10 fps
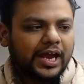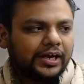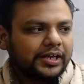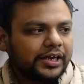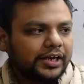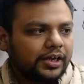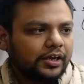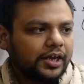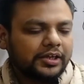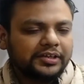And
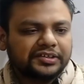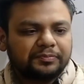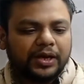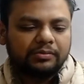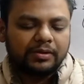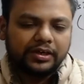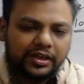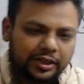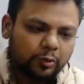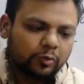he, in his experiment,
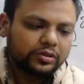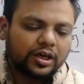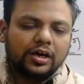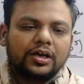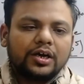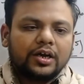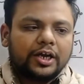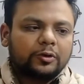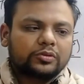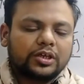he took the
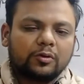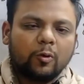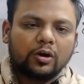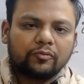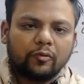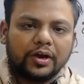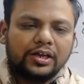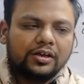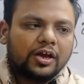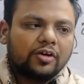gold foil.